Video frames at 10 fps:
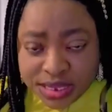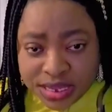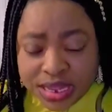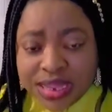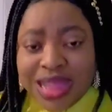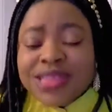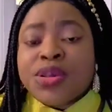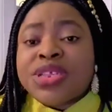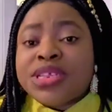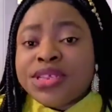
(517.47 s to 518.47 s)
That's
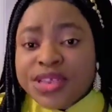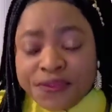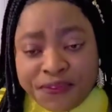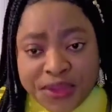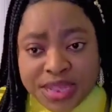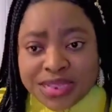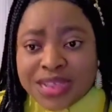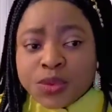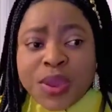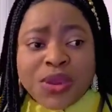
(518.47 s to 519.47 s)
your teaching phase.
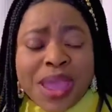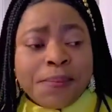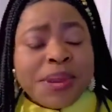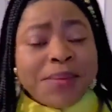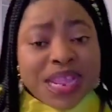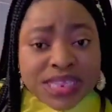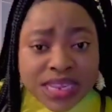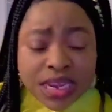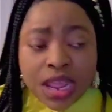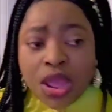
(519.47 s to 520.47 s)
That's when you're
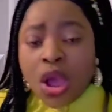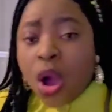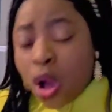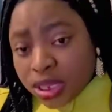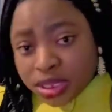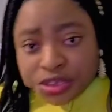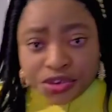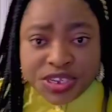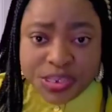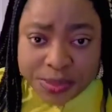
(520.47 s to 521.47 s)
implementing all the
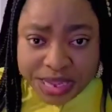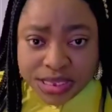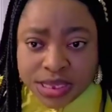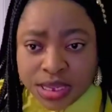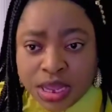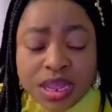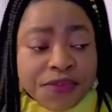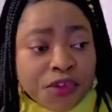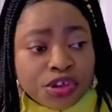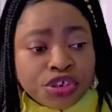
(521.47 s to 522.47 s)
treatments. If
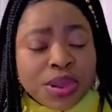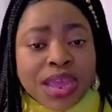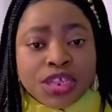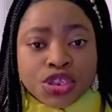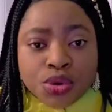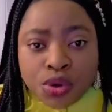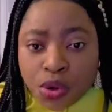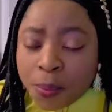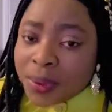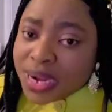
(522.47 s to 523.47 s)
your sugar is too low,
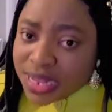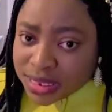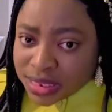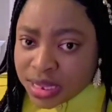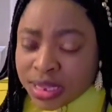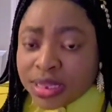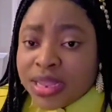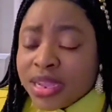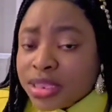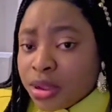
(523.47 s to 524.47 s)
please
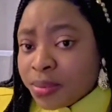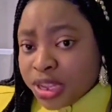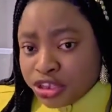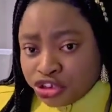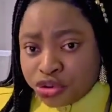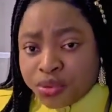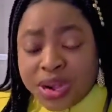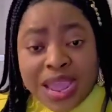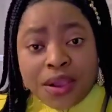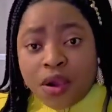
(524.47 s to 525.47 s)
take something sugary
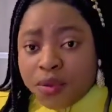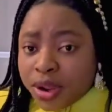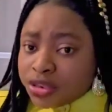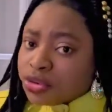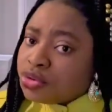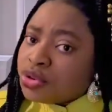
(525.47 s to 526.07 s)
like orange juice.